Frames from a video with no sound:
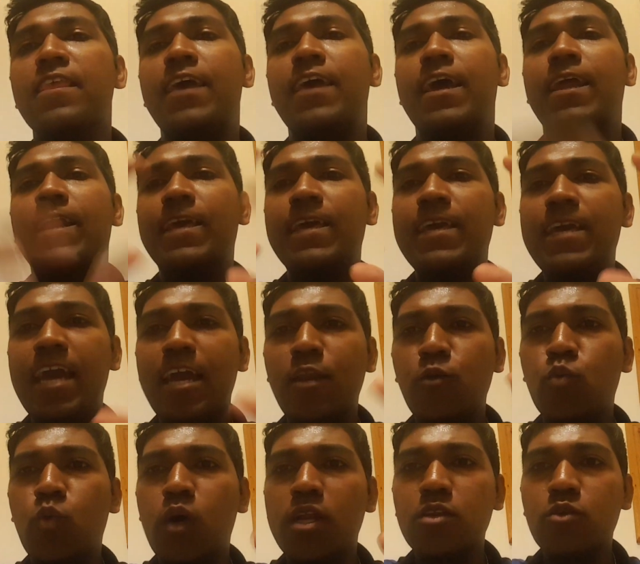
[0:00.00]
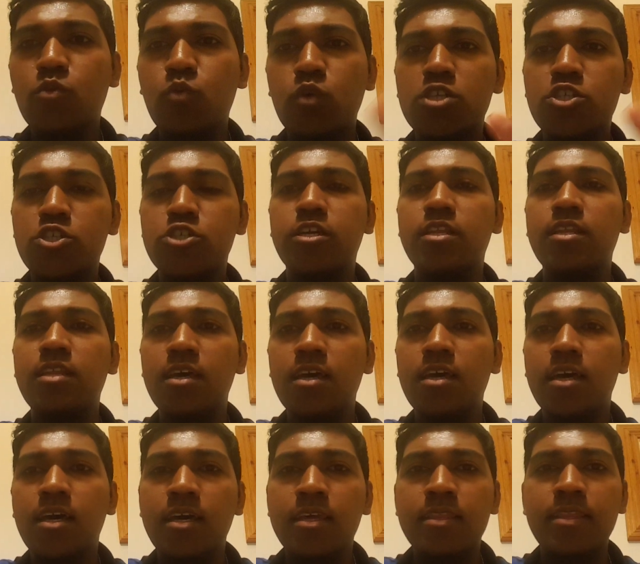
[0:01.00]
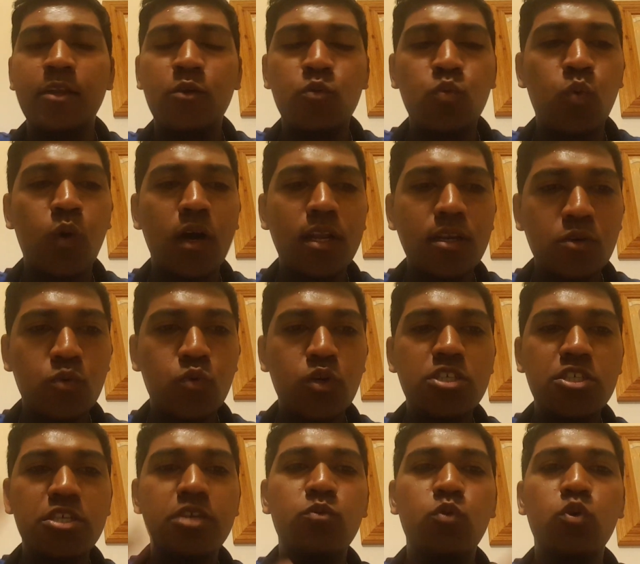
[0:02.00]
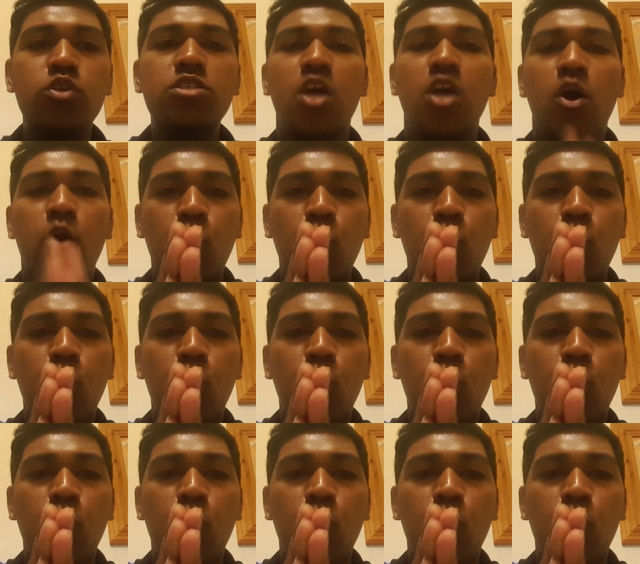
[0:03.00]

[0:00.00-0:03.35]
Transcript: And he had one question. That one question was,